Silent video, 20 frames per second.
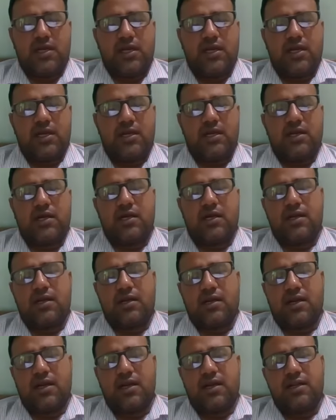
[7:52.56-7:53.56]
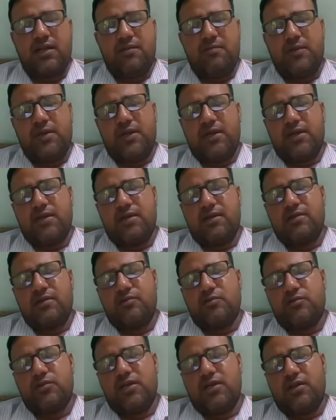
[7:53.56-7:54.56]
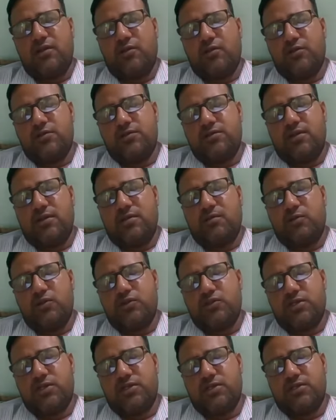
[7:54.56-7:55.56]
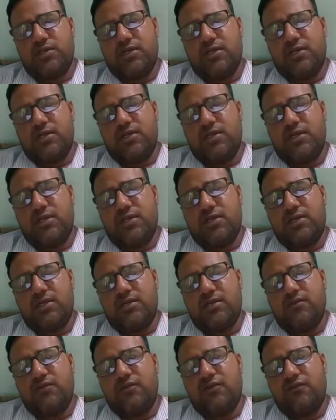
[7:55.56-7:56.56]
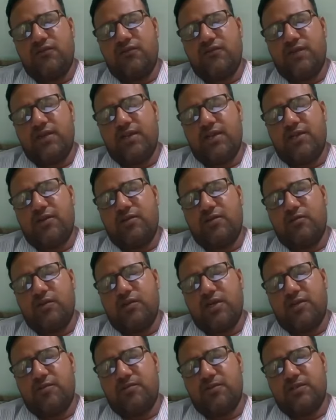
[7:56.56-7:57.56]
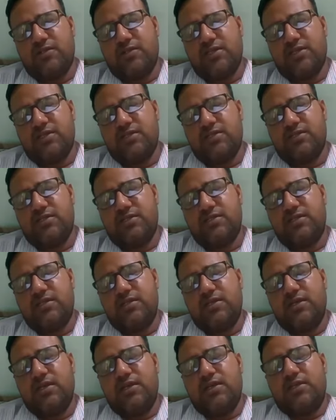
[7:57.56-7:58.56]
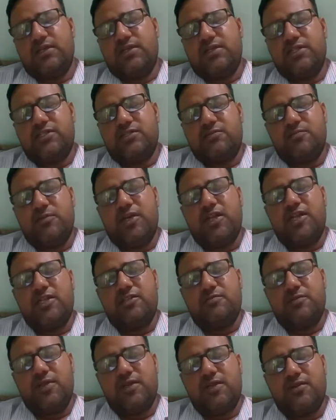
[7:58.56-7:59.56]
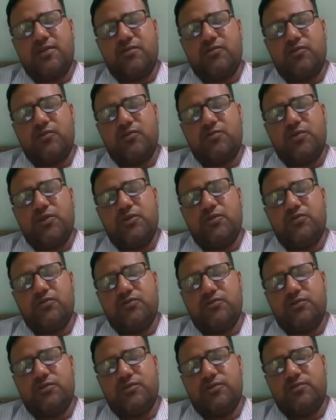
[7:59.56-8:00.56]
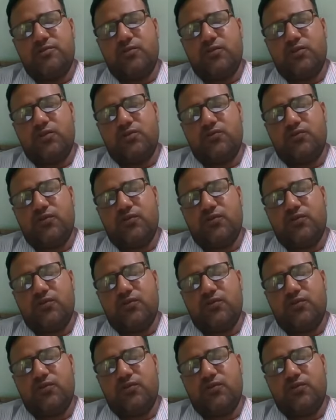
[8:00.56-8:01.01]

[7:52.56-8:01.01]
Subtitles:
and are dried back to their original moisture content of 8 to 9%. This management could be used both